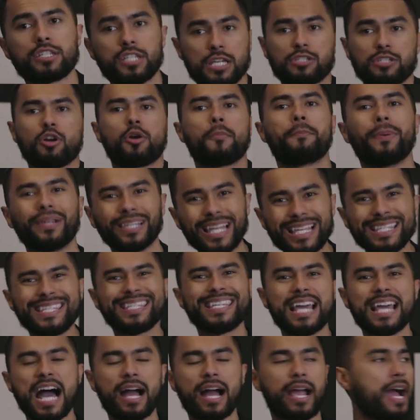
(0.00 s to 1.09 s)
the chest or
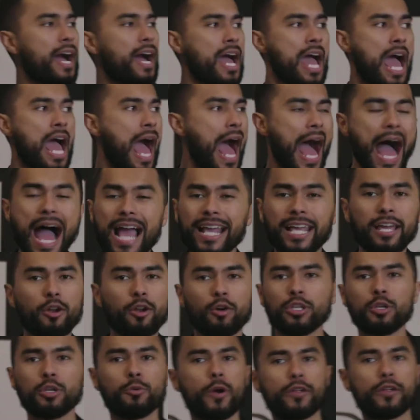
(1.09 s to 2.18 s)
Balenciaga, I could
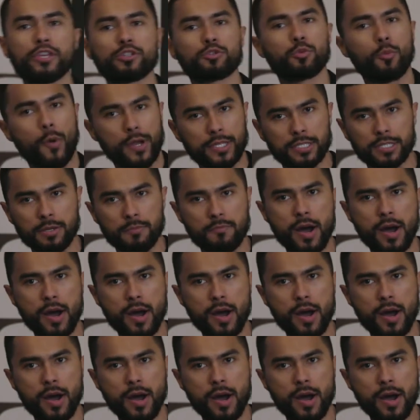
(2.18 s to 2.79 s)
only wear this once a